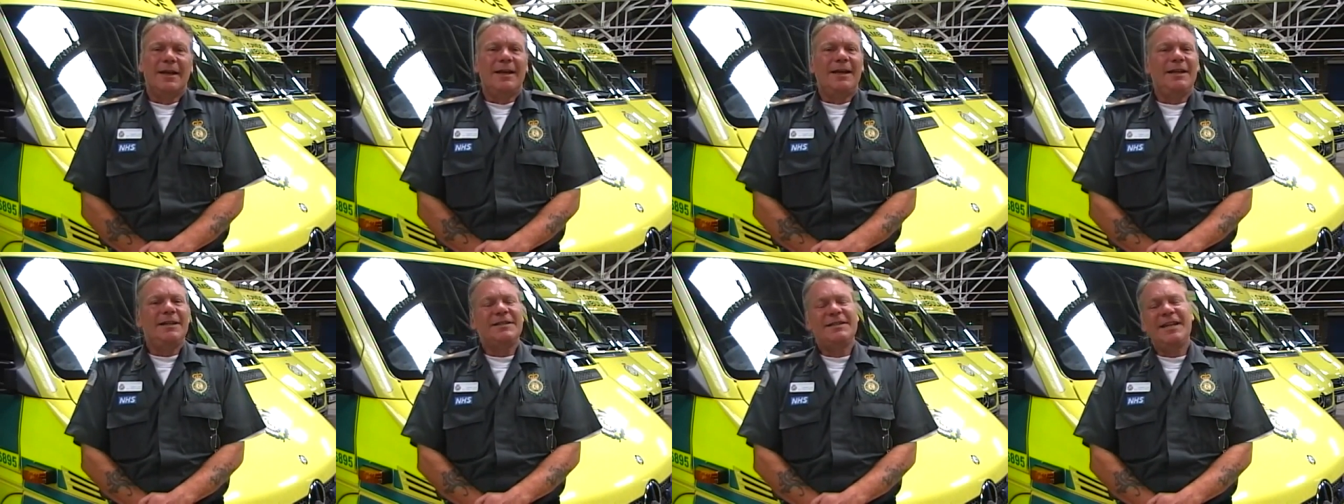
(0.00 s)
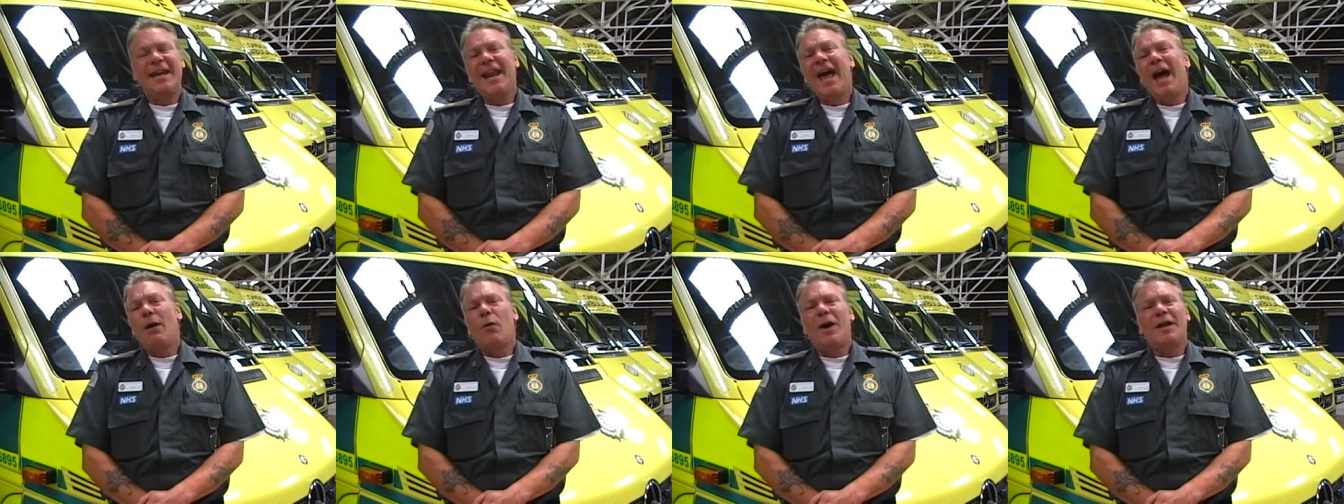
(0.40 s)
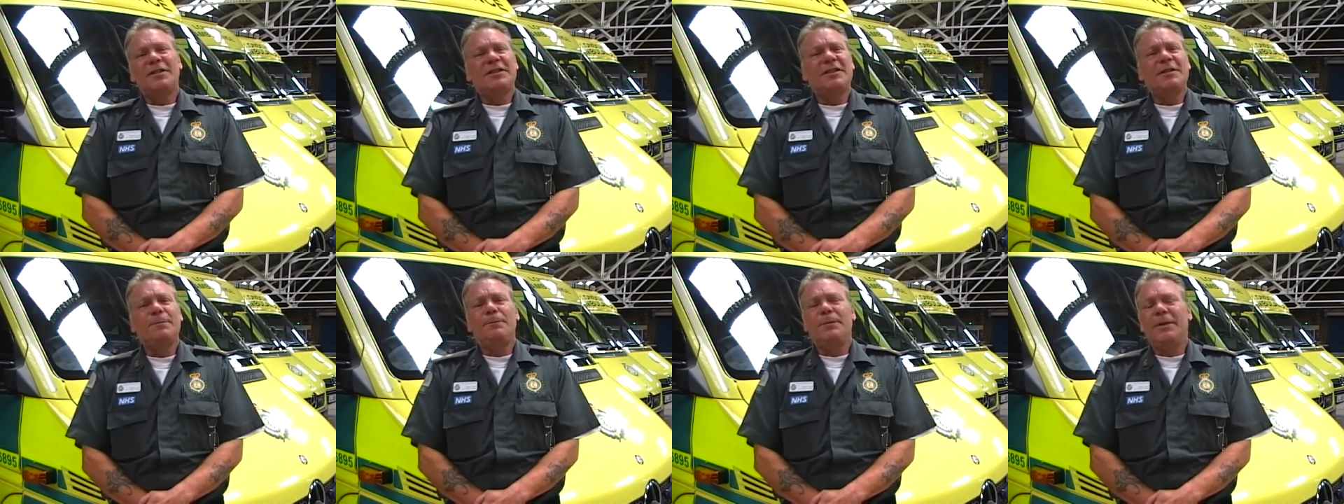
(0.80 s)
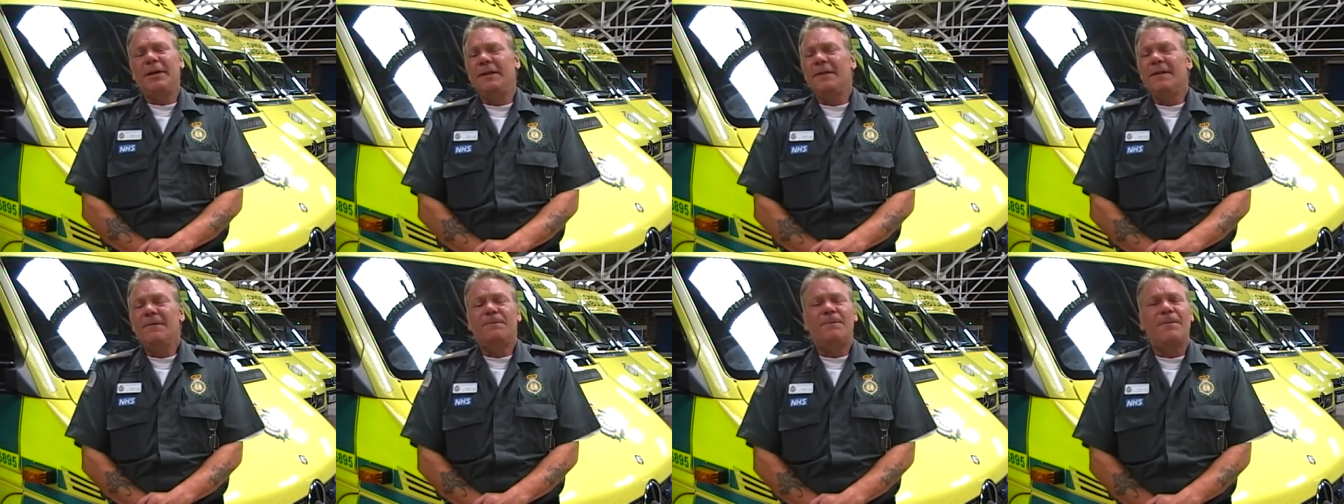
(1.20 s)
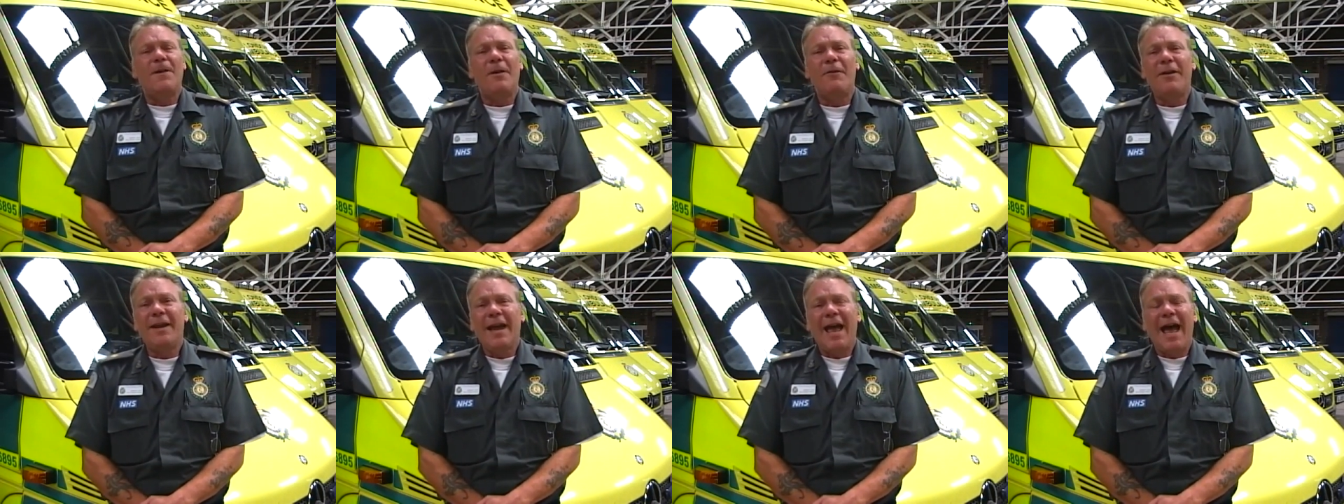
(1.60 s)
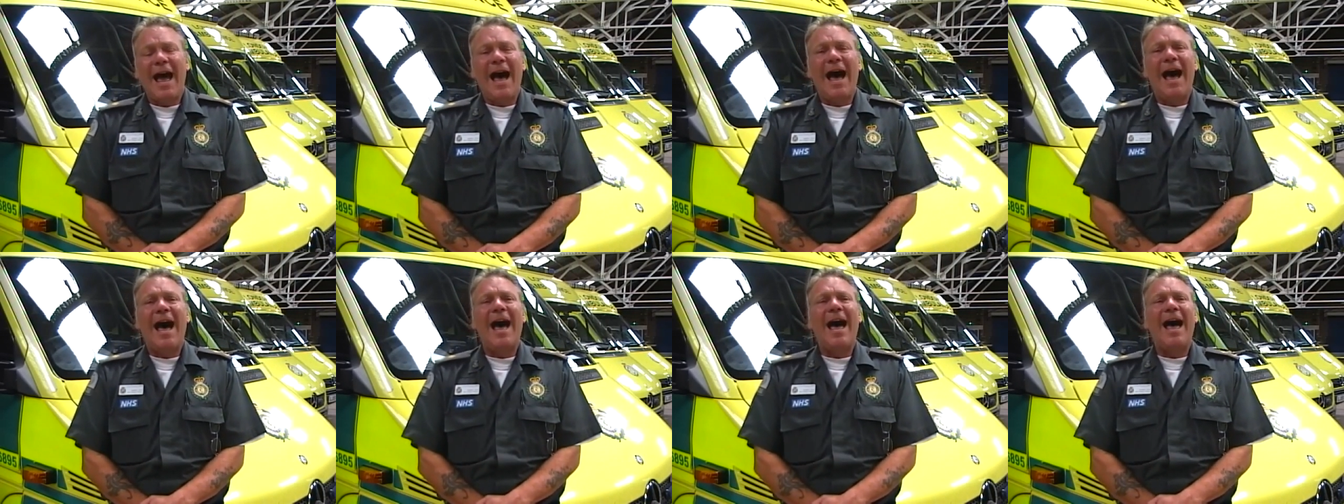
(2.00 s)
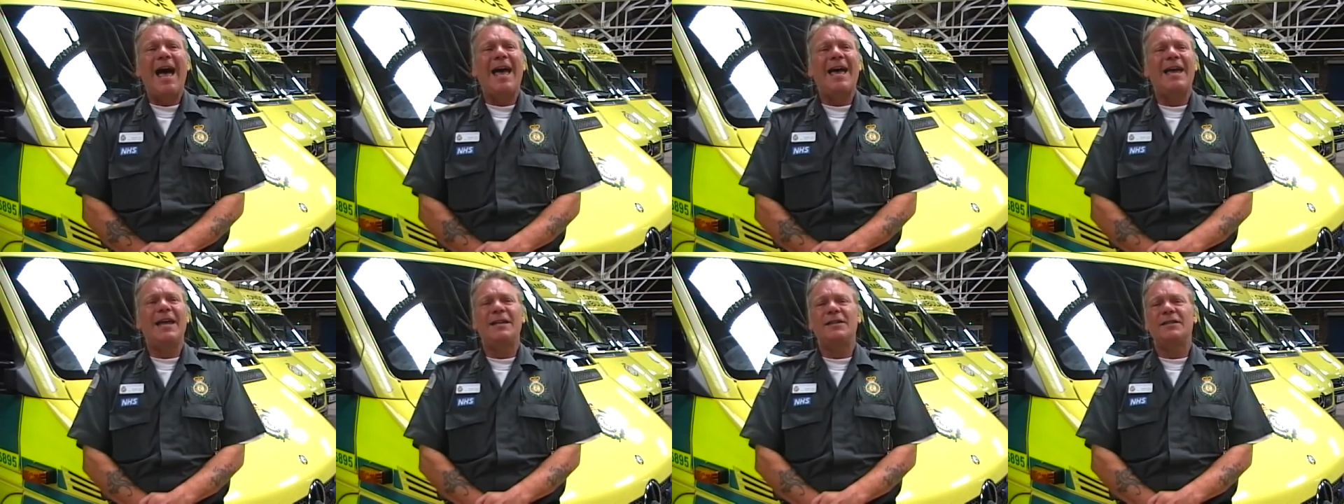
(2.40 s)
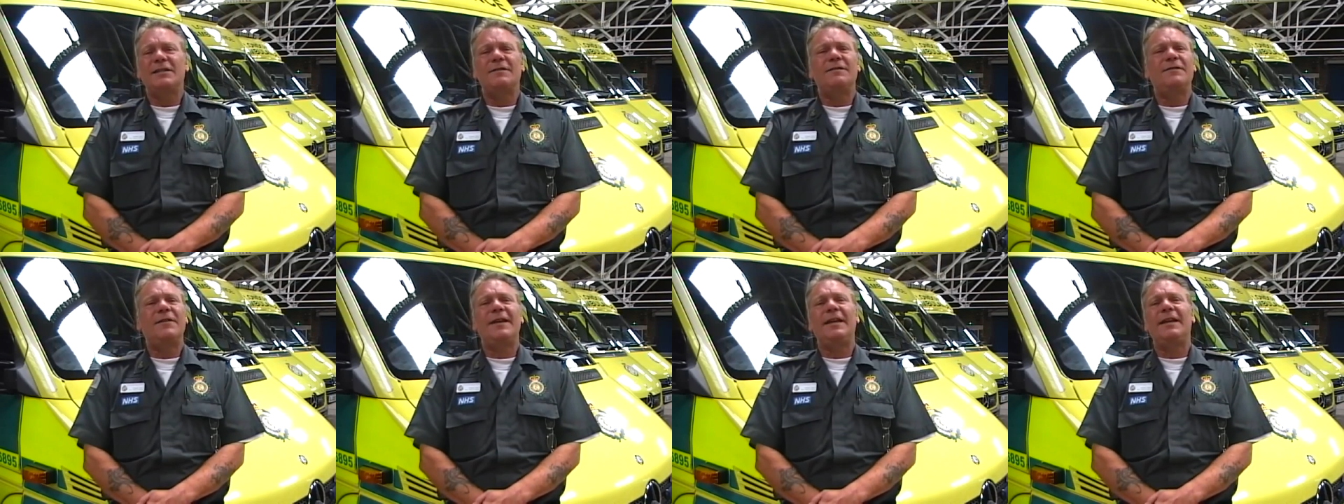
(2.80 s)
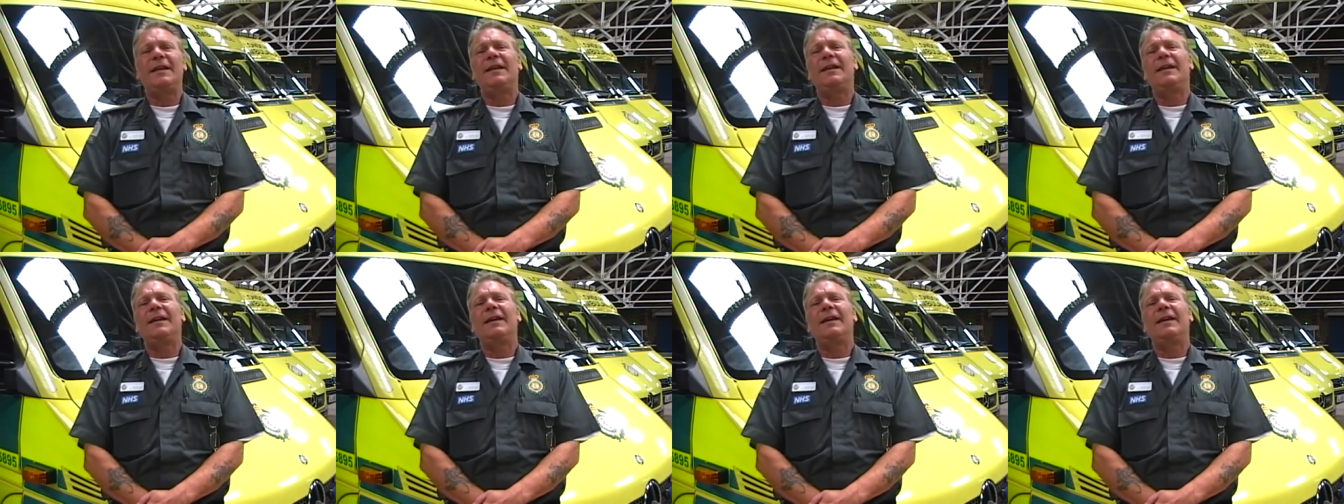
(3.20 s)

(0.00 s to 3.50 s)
He said I was to be the very eyes of he,